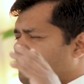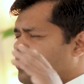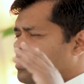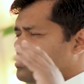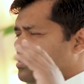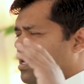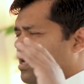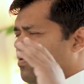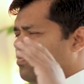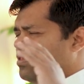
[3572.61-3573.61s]
this,
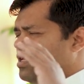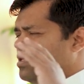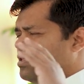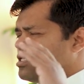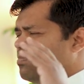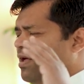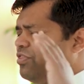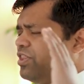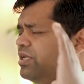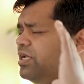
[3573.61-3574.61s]
um, the, this
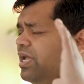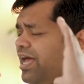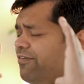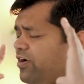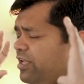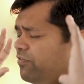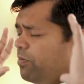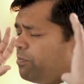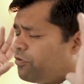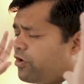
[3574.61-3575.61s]
month. And, and Father, we
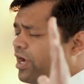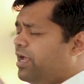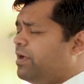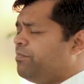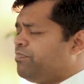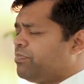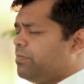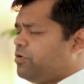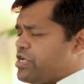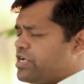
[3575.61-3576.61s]
pray
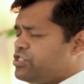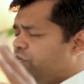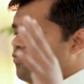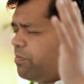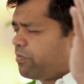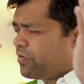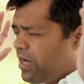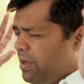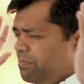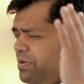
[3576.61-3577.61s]
protection. We
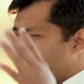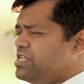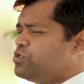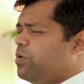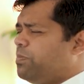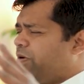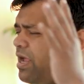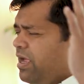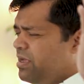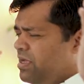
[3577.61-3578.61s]
pray peace. We
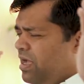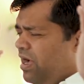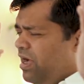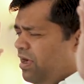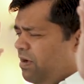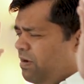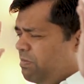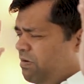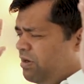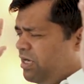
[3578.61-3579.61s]
pray
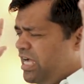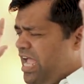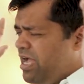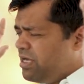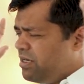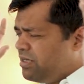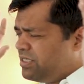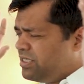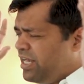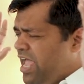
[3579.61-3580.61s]
uh,
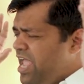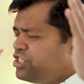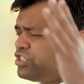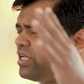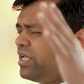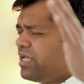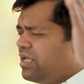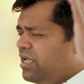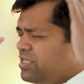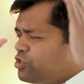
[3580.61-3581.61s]
uh, an
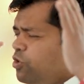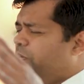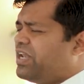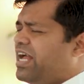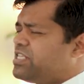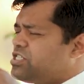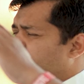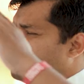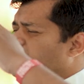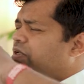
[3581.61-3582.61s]
angelic
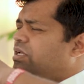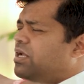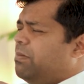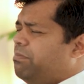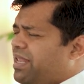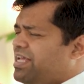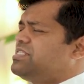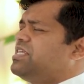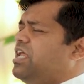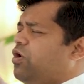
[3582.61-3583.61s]
supernatural
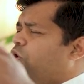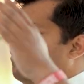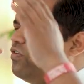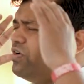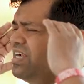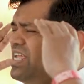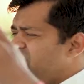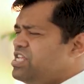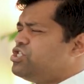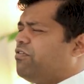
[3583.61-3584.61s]
blessing over
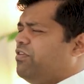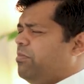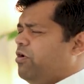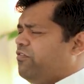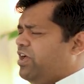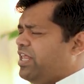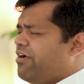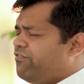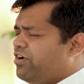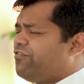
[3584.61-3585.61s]
each of them, Lord Father,
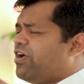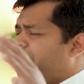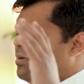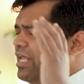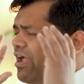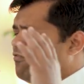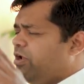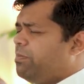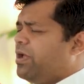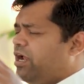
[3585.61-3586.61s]
every family,
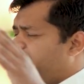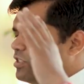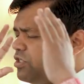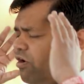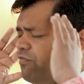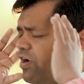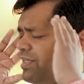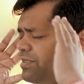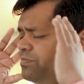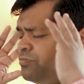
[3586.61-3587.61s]
every parent. Lord
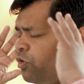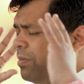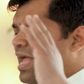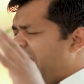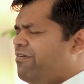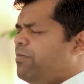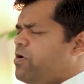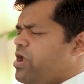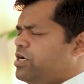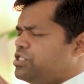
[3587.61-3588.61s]
Father, we may have
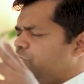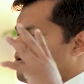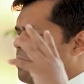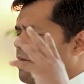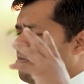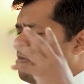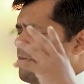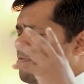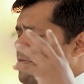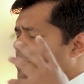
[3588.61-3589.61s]
apprehensions, we may,
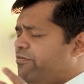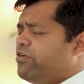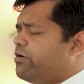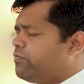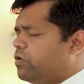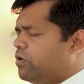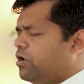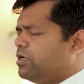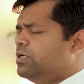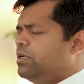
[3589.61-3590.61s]
may, may be fearful, O
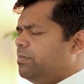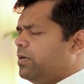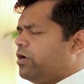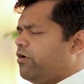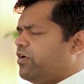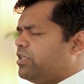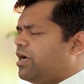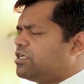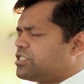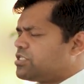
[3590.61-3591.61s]
Lord, but Lord Father,
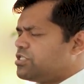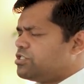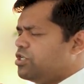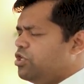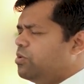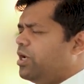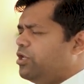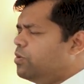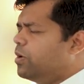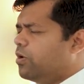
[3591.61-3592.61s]
our trust is in You and You